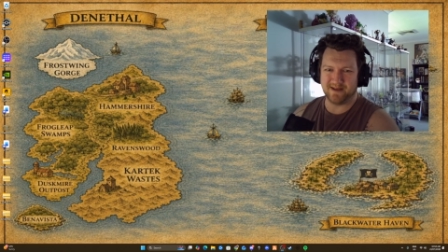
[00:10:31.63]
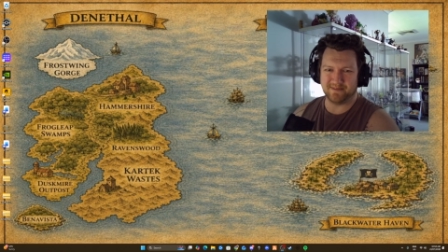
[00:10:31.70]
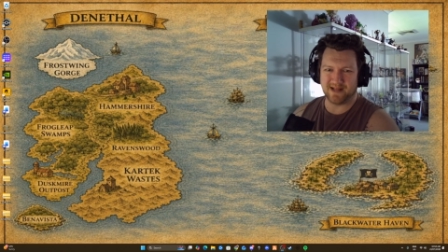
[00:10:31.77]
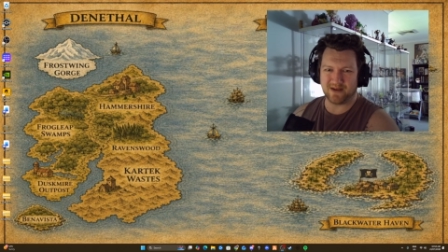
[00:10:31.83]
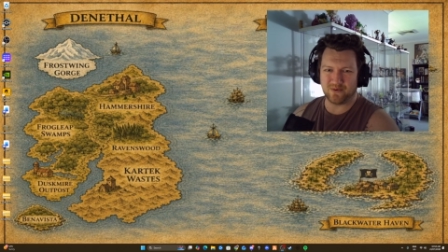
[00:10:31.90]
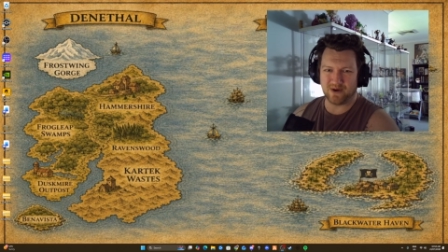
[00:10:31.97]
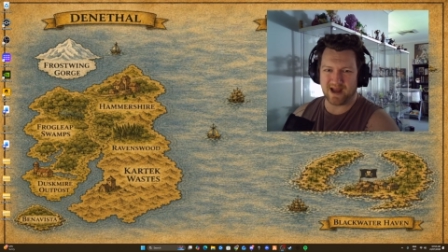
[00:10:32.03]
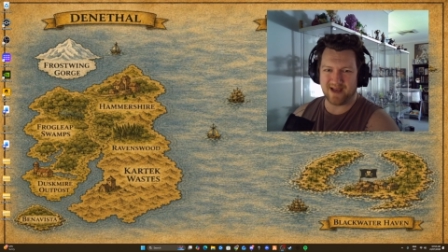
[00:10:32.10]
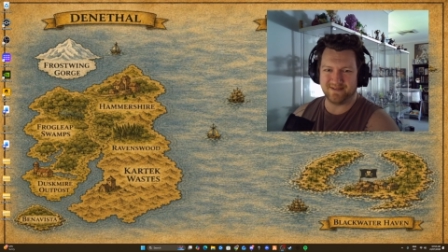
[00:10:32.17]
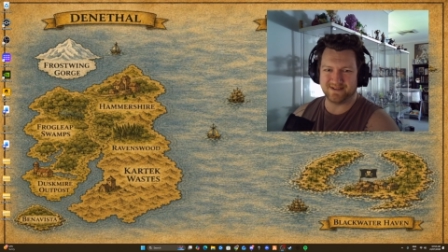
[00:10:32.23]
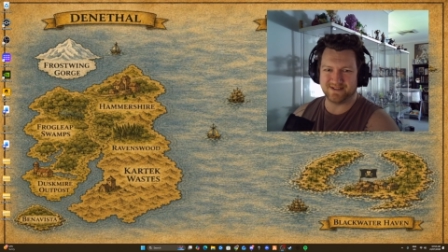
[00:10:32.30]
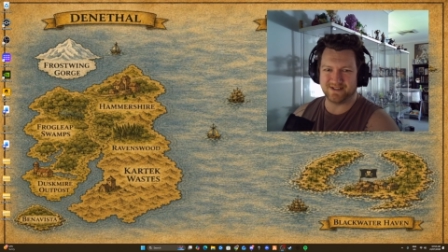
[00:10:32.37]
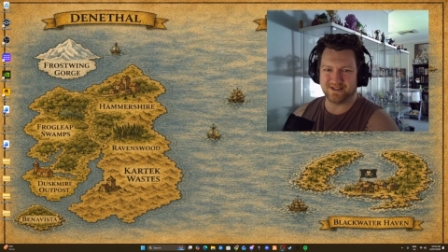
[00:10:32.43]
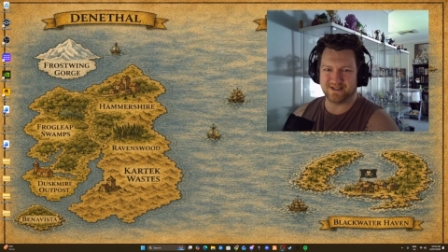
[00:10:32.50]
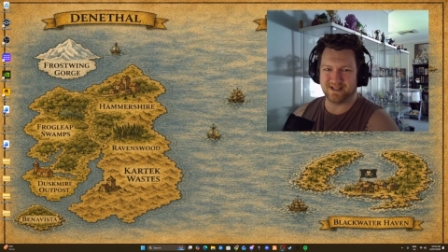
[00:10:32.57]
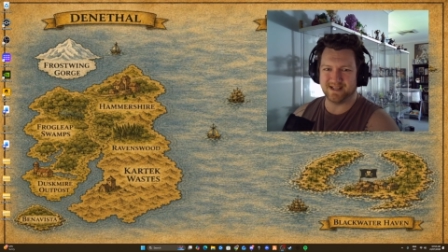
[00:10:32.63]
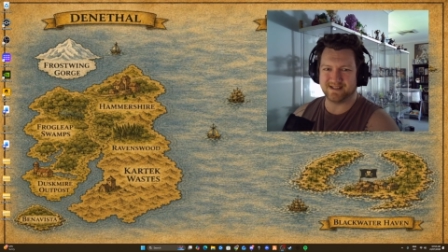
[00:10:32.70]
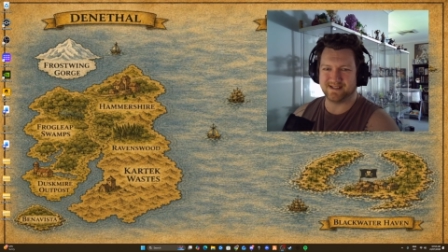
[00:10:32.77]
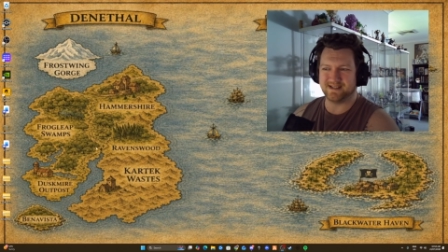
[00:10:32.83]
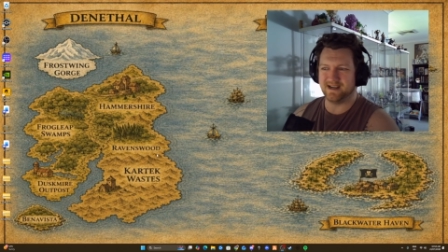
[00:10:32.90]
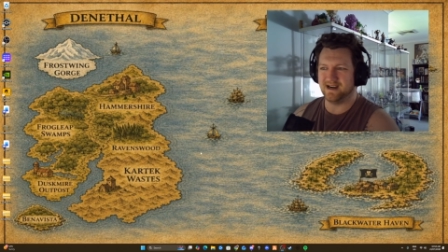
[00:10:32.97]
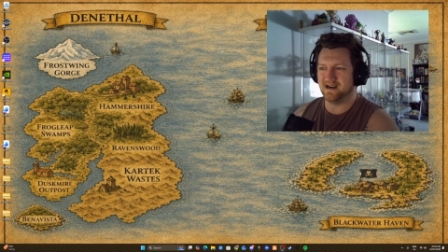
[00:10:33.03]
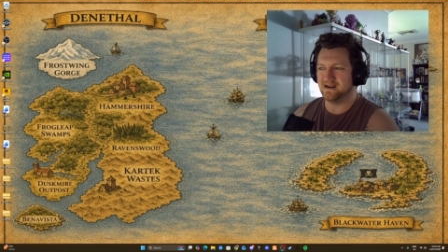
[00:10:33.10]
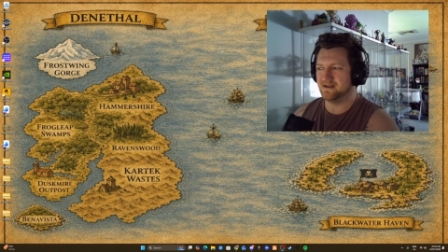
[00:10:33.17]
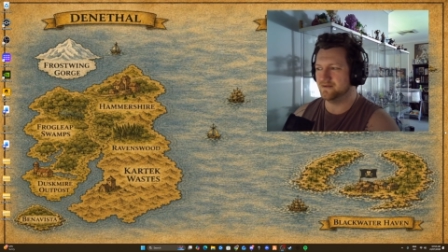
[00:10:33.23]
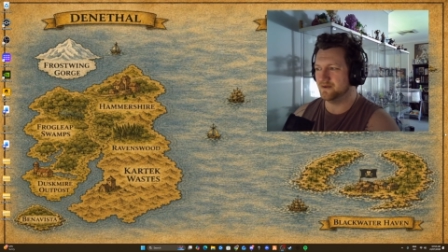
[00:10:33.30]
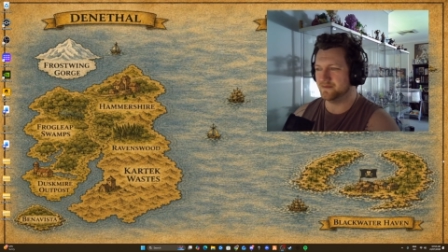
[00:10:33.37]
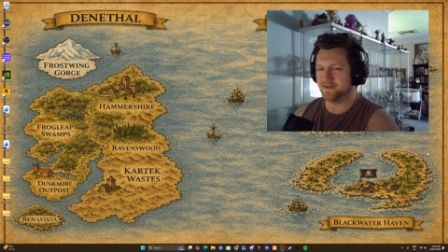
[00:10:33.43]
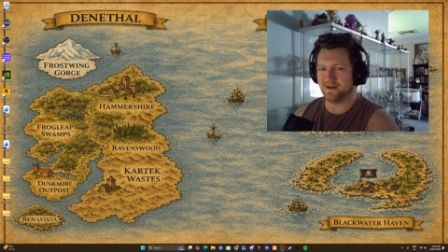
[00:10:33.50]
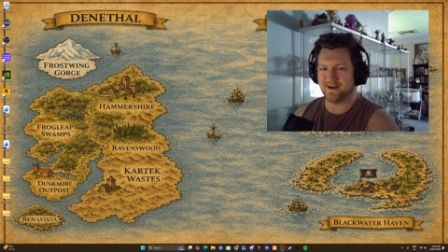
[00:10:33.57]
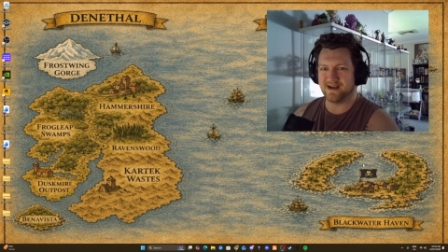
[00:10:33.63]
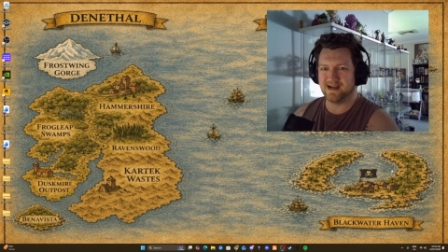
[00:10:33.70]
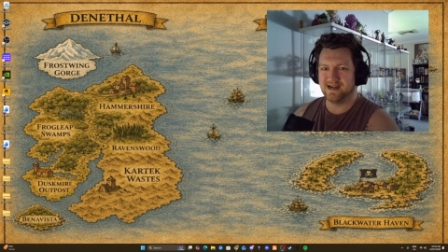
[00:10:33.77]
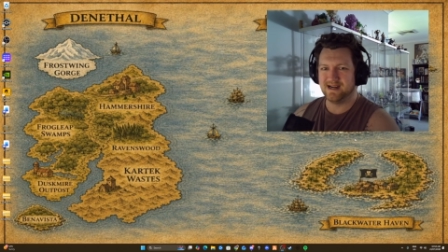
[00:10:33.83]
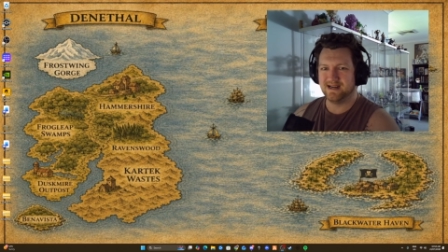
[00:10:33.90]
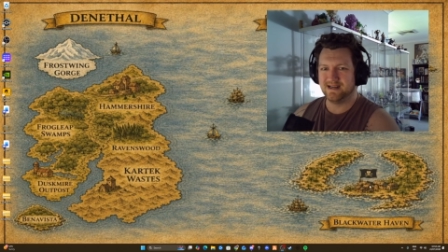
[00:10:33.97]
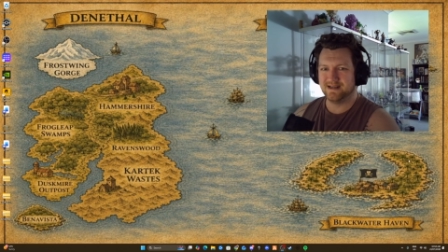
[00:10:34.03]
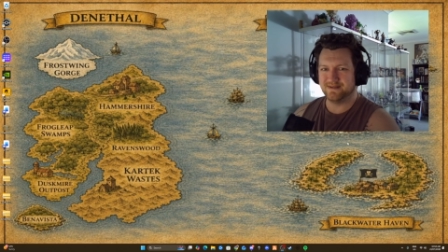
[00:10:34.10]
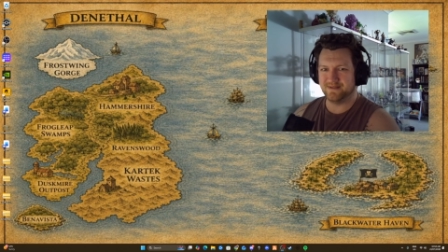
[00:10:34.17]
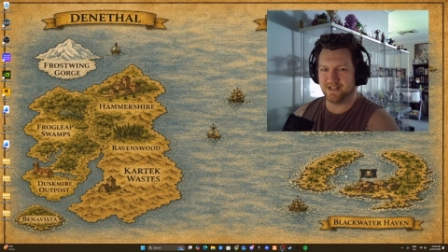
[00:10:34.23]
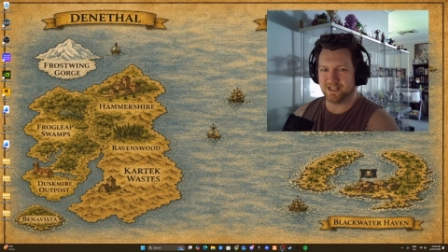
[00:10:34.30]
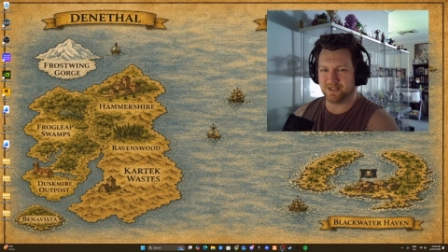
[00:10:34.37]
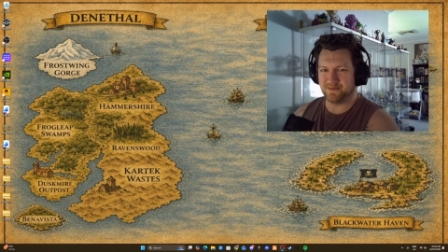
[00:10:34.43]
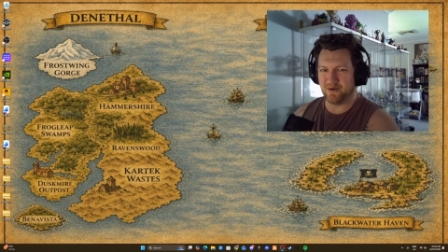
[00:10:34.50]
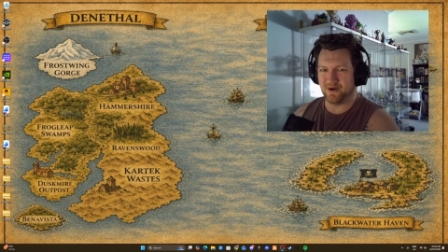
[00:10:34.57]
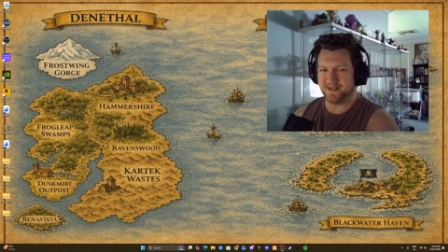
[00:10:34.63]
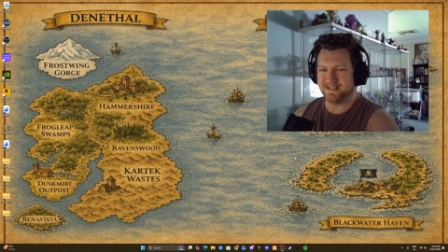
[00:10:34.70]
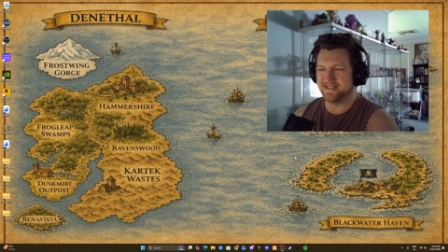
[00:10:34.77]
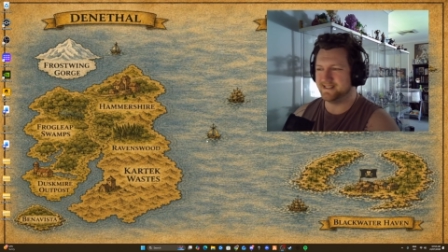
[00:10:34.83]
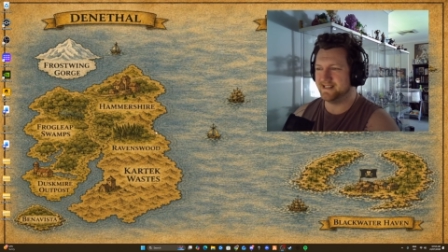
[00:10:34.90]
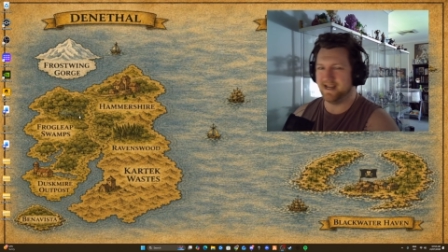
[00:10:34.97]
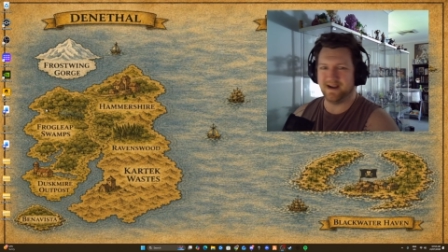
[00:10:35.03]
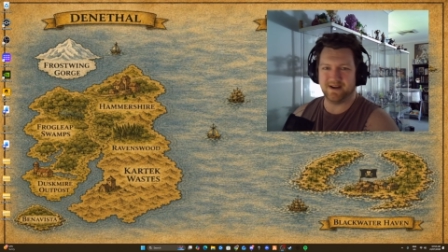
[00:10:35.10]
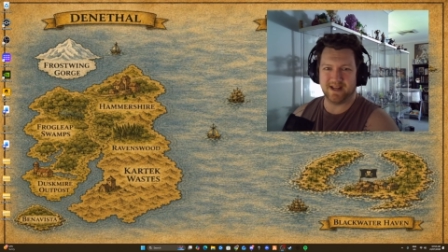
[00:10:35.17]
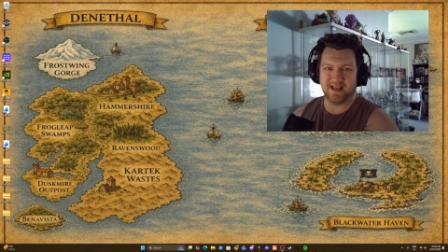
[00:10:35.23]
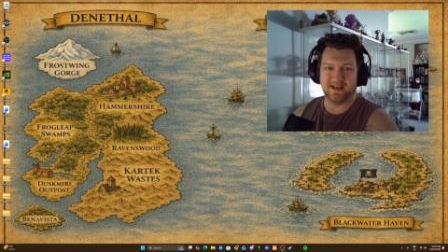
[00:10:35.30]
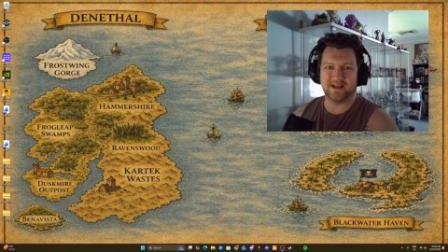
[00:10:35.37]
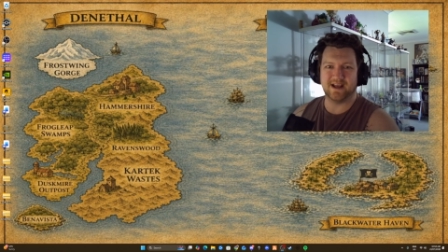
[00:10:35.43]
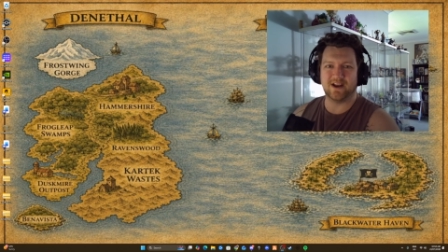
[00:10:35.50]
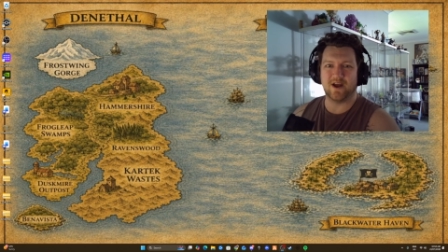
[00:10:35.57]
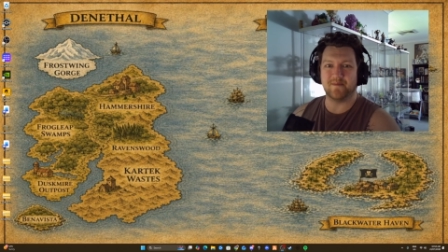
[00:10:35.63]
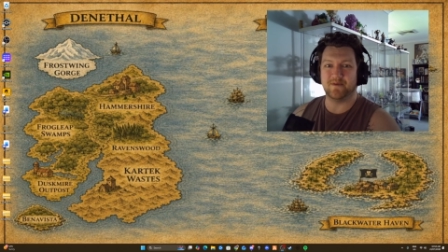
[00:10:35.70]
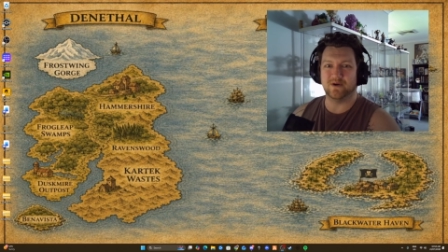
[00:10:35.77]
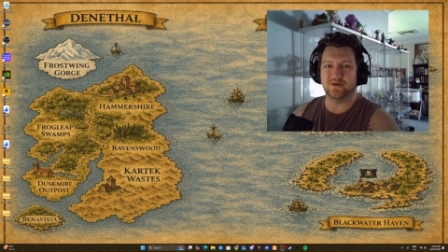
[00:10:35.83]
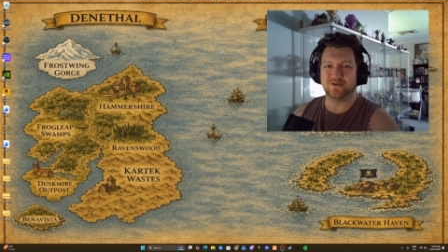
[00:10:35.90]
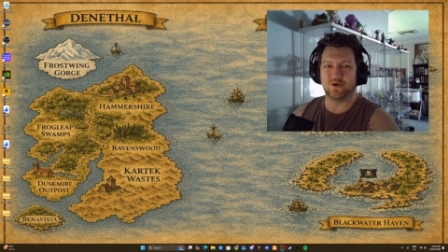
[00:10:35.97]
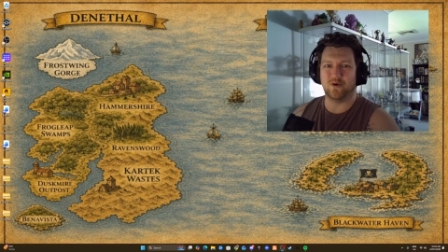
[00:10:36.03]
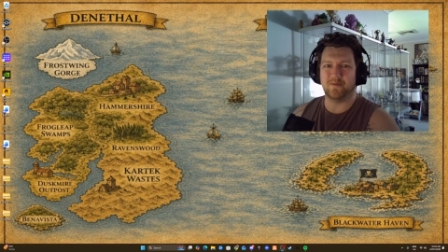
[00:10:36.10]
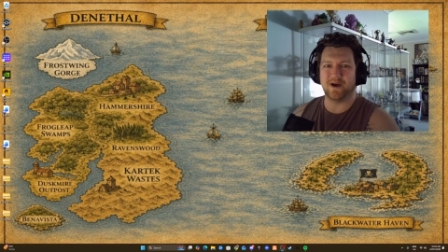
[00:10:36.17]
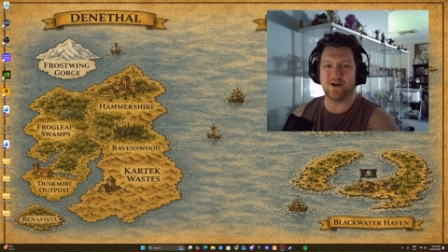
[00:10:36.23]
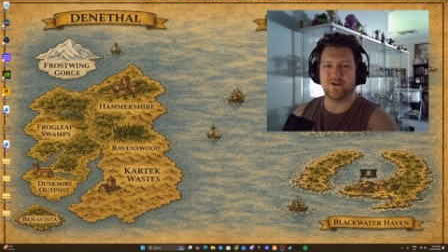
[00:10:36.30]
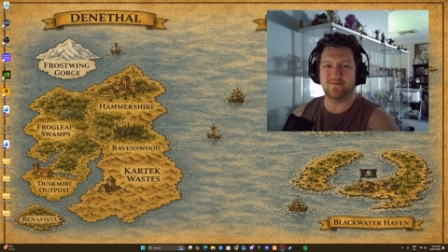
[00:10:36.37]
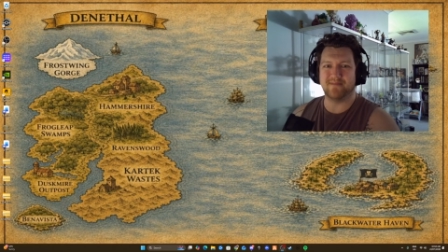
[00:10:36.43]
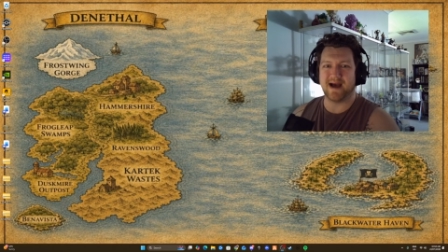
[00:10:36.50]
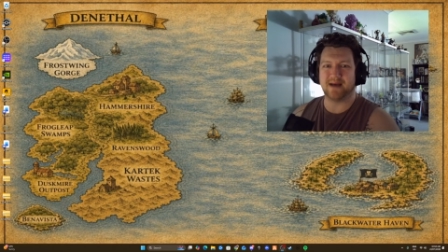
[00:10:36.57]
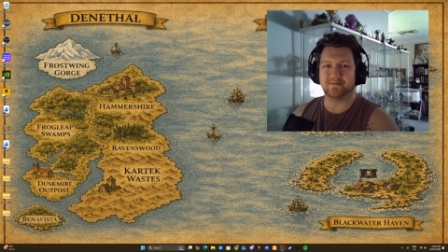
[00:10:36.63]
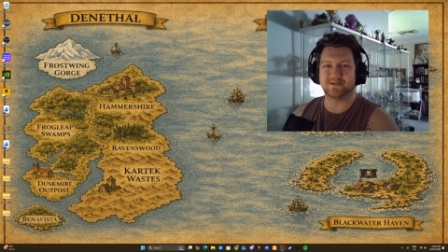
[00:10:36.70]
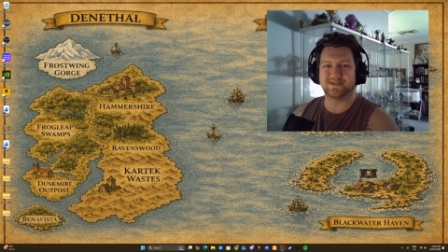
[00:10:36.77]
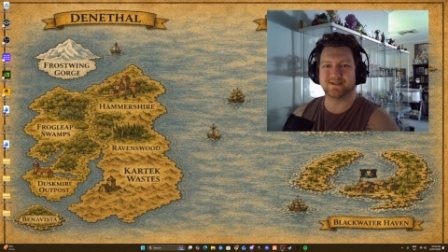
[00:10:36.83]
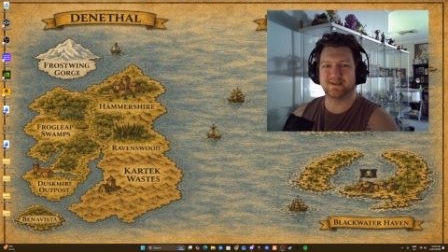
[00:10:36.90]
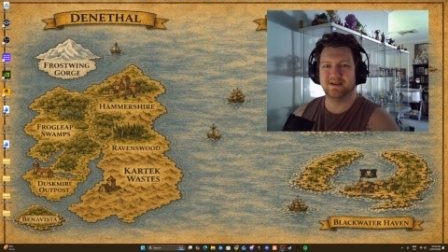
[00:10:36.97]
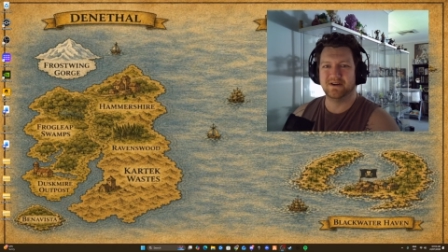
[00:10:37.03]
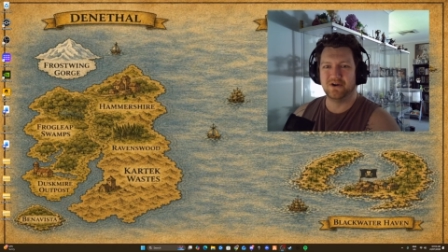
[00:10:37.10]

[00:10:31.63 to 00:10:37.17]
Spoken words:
Blackwater Haven's just this, this spot down here, and I build all my own maps